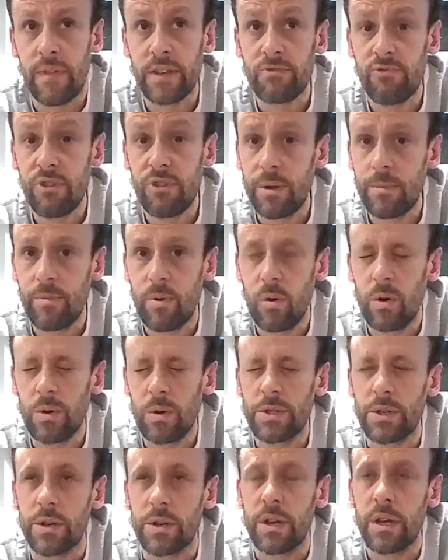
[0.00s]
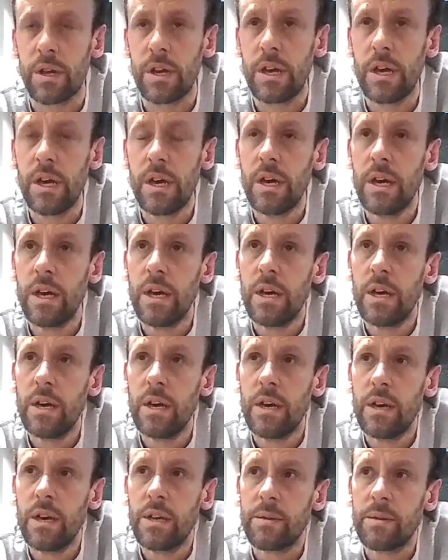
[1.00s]
and that's really important.
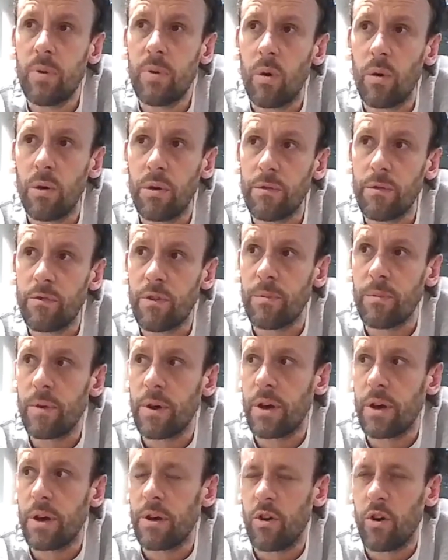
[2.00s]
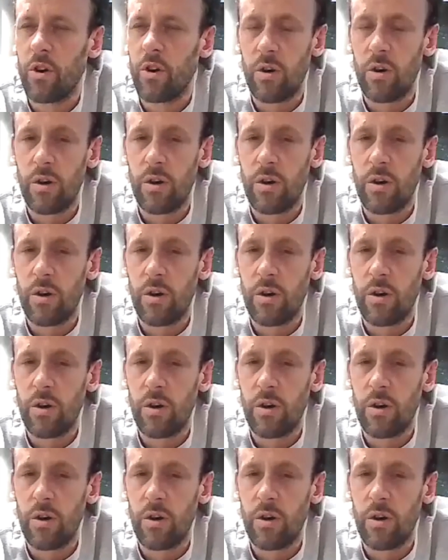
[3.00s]
It's important from a